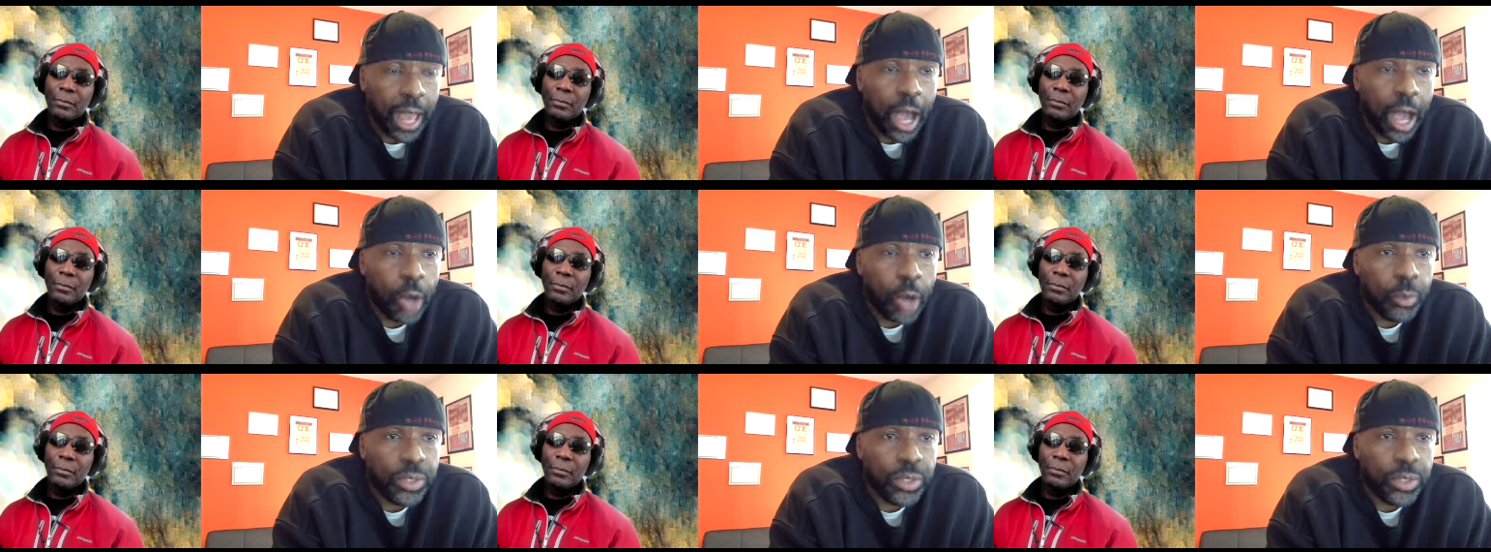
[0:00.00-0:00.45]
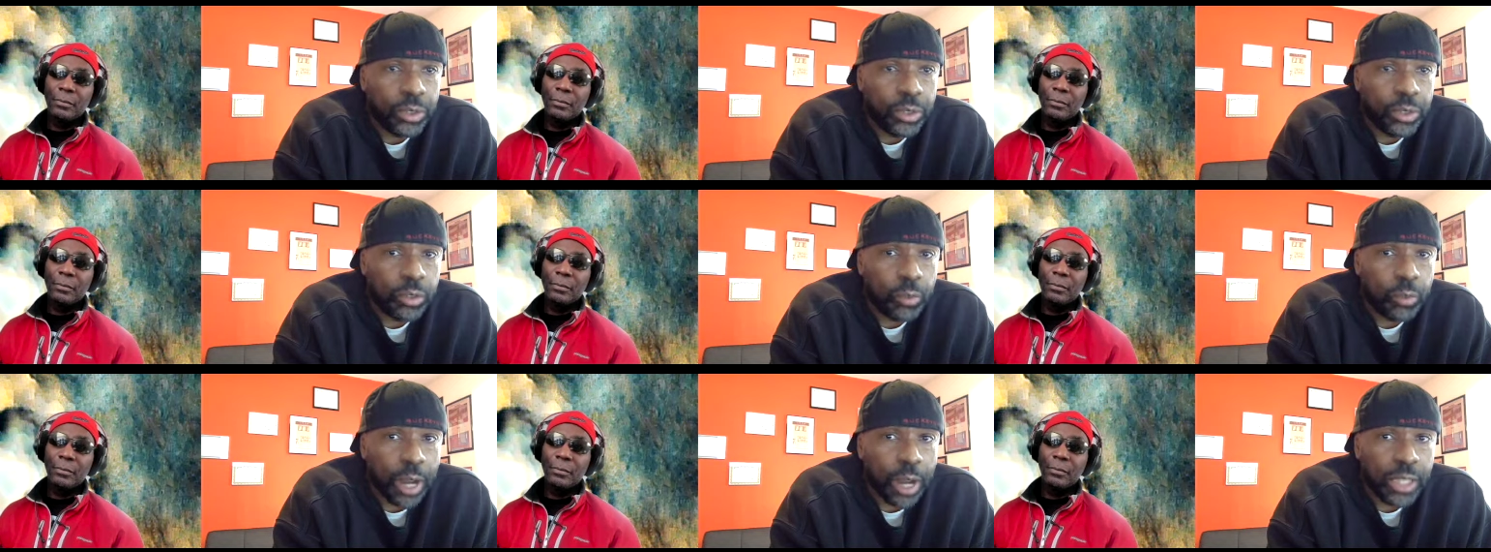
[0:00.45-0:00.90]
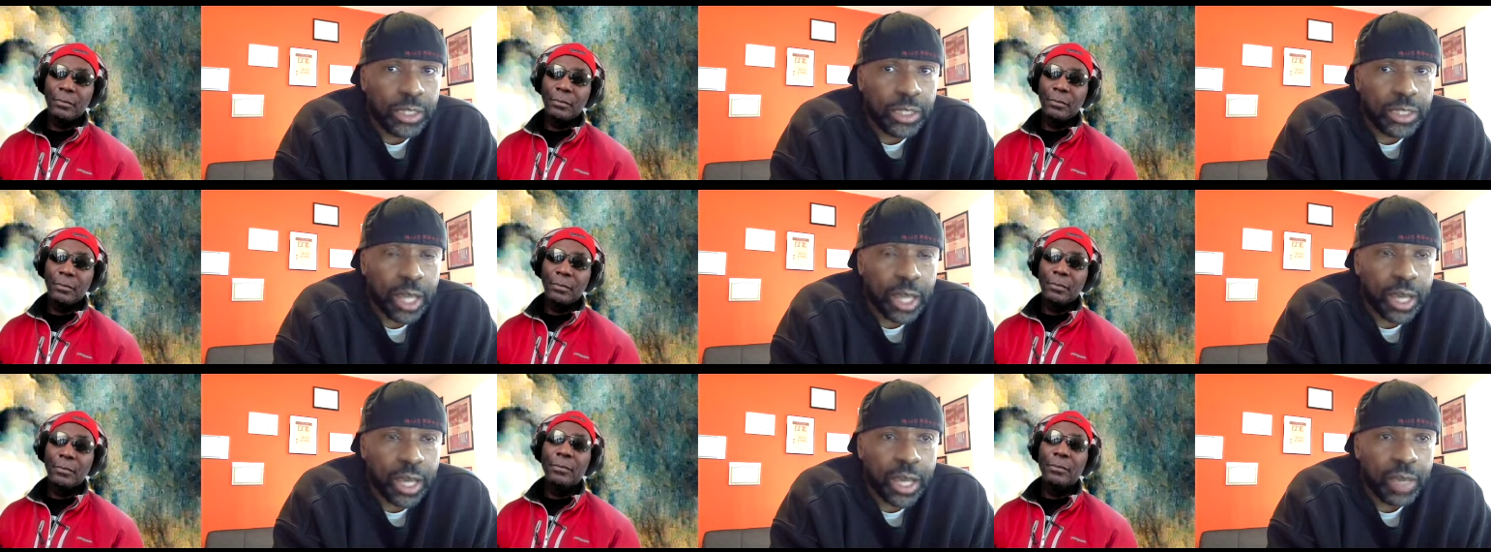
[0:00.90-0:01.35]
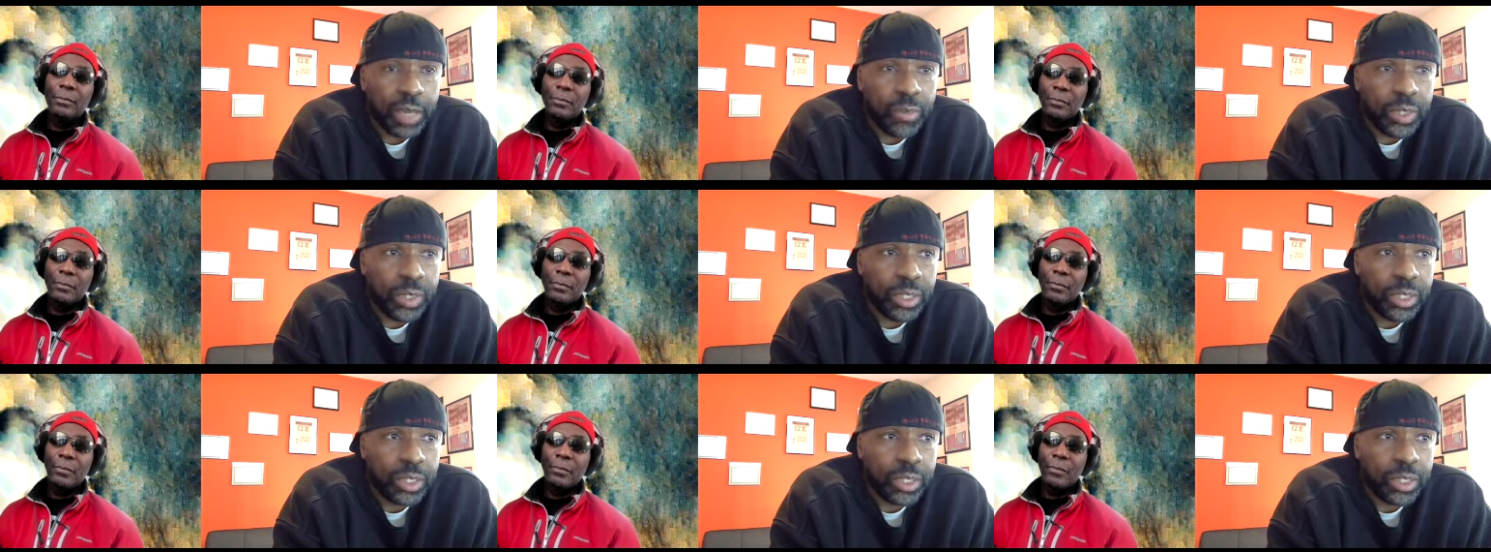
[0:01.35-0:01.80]
Speaker 1: I'll be on the right side
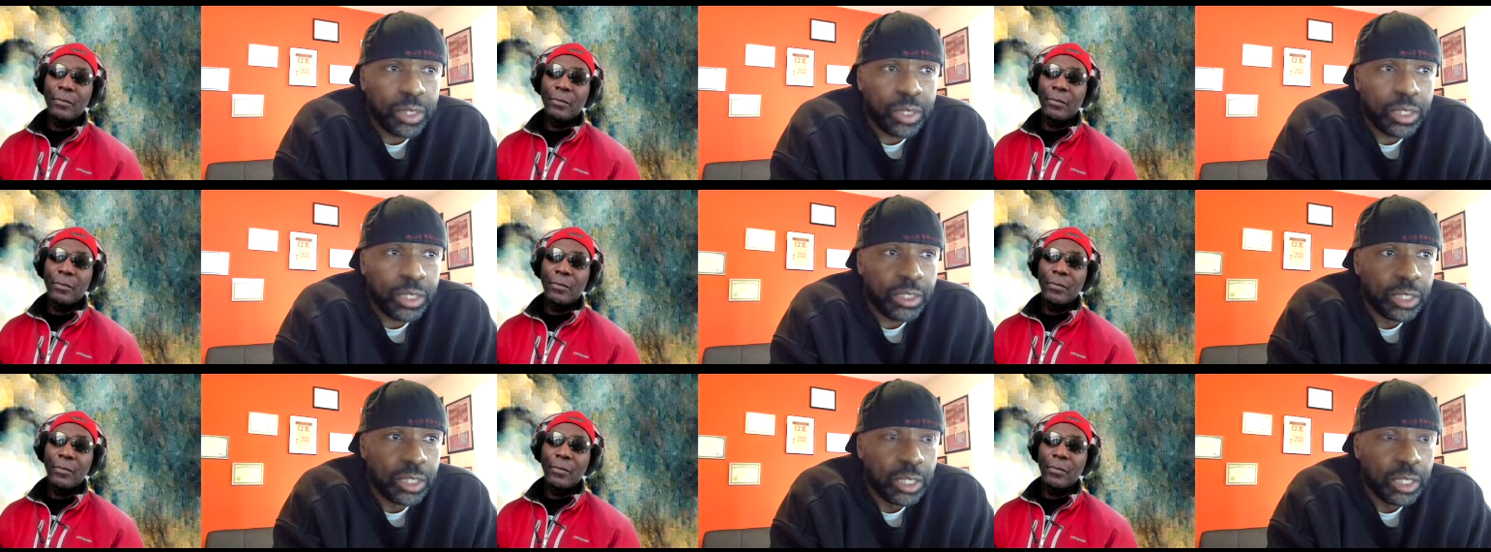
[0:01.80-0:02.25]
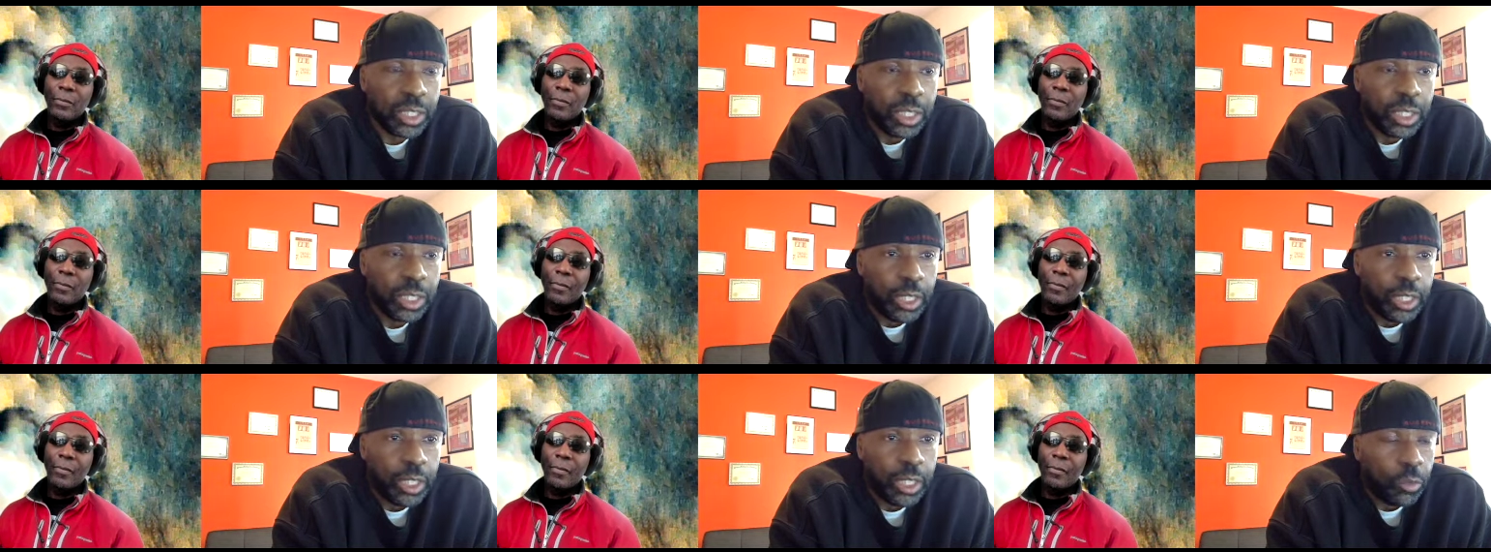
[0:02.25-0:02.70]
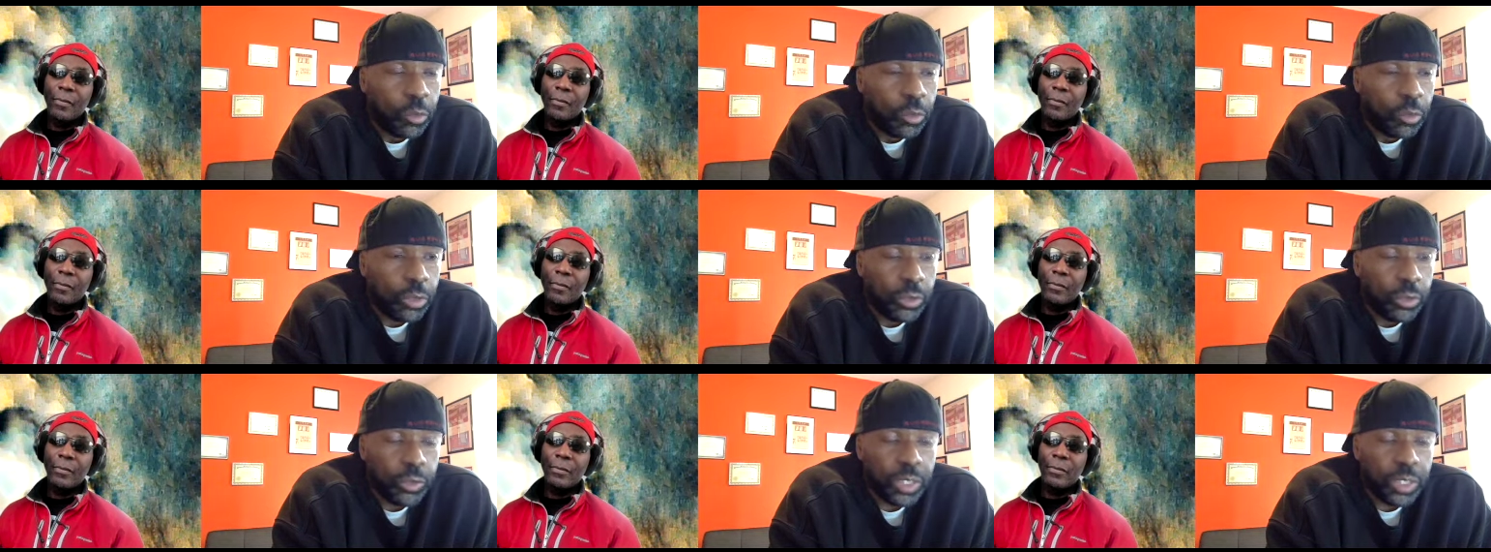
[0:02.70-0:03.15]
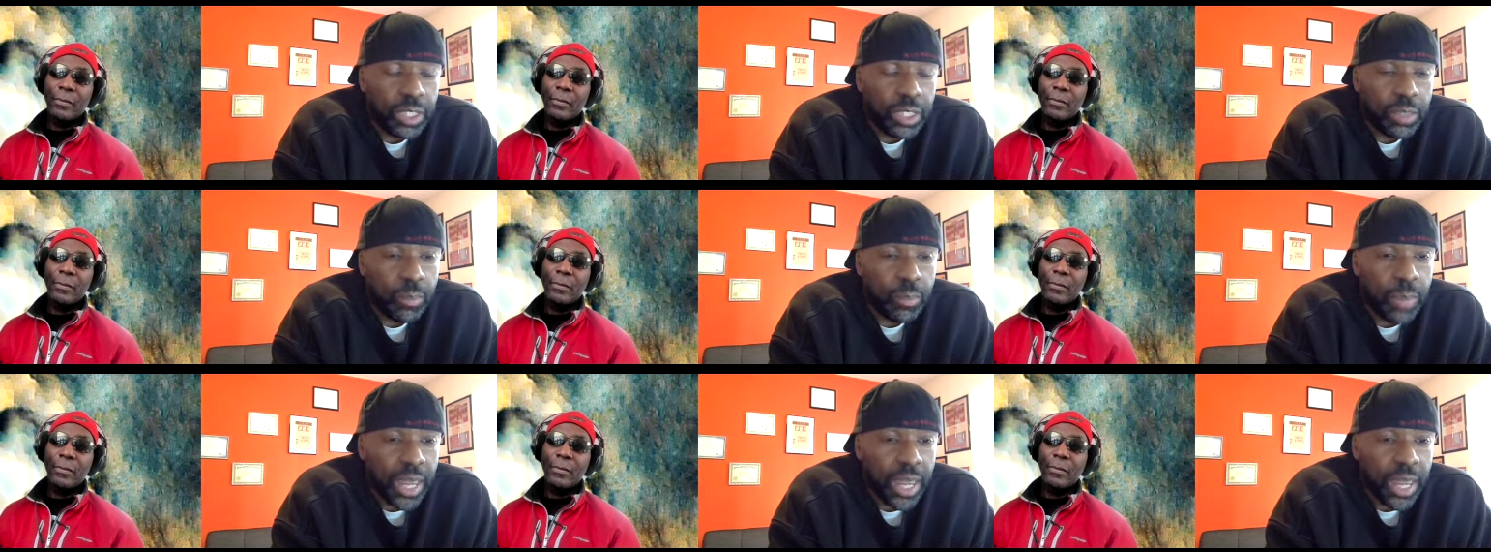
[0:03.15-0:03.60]
because you can
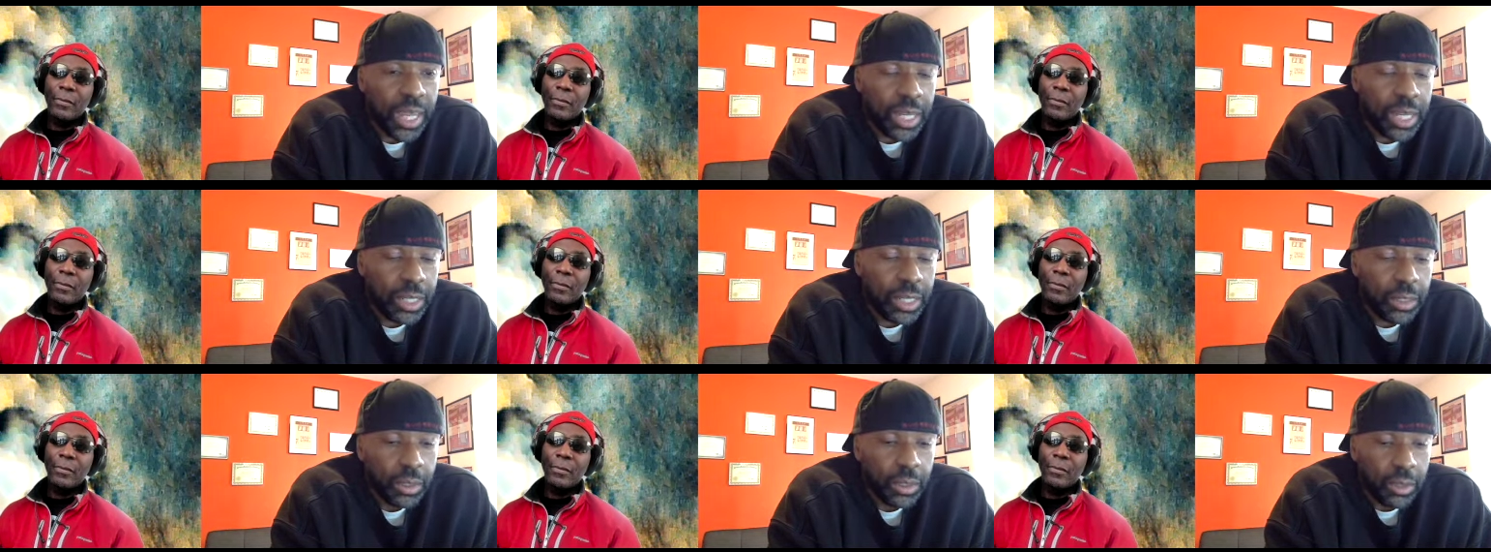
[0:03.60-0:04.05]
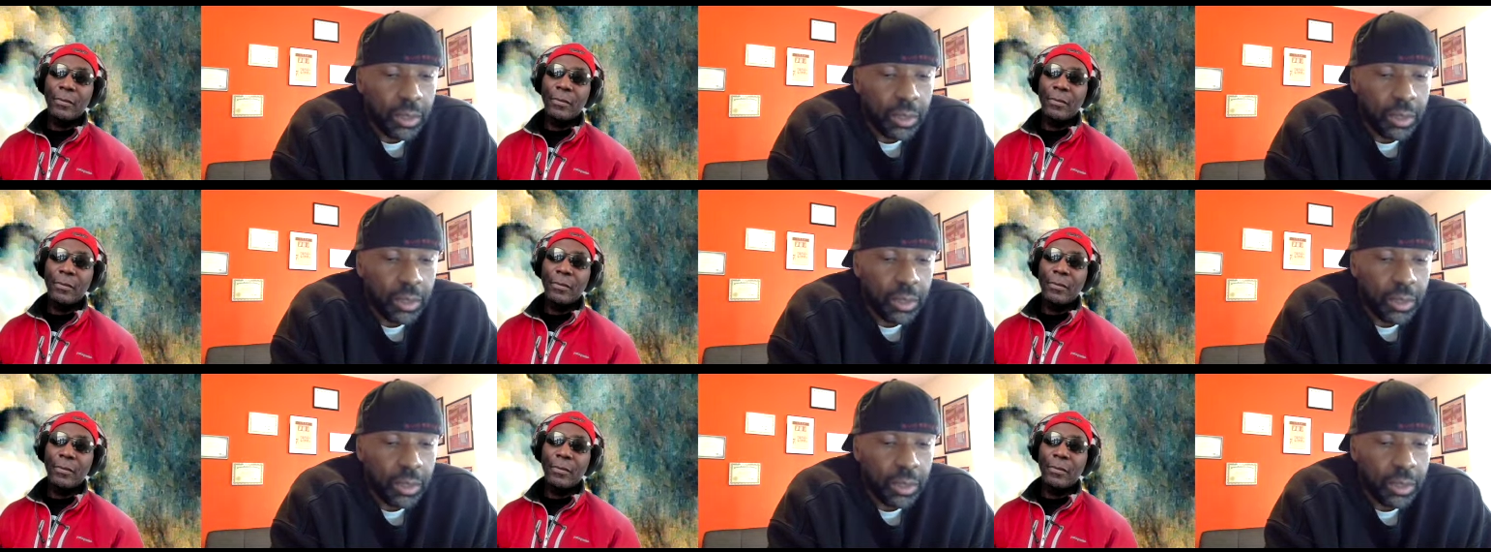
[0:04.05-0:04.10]
debate